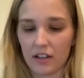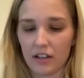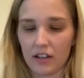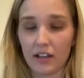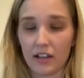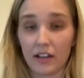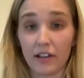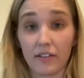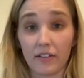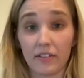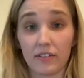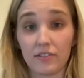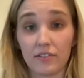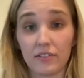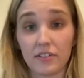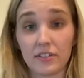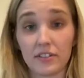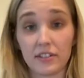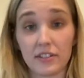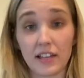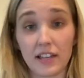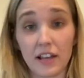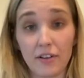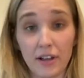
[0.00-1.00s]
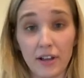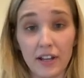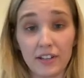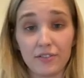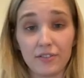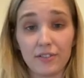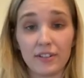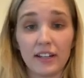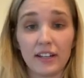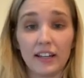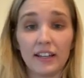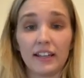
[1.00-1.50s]
Uh, so this is how I do
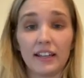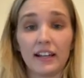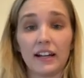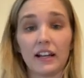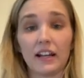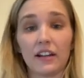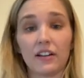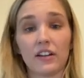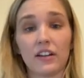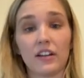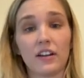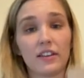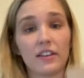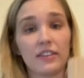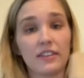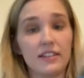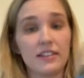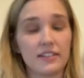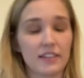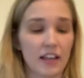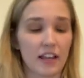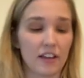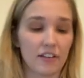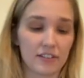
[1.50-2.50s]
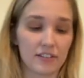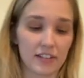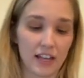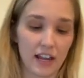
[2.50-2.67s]
it, and then I'm going to cut these L's